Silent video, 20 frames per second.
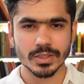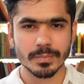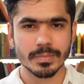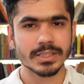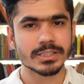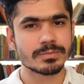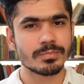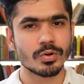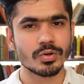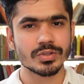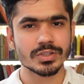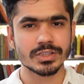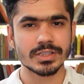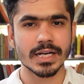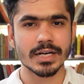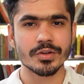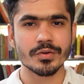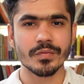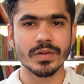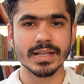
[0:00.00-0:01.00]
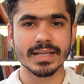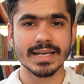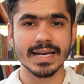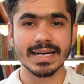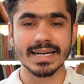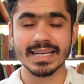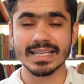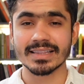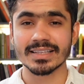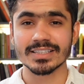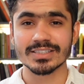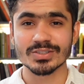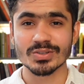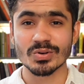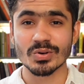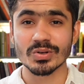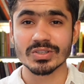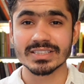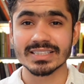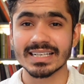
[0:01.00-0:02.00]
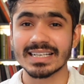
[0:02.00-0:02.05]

The best bonus that you will get in this course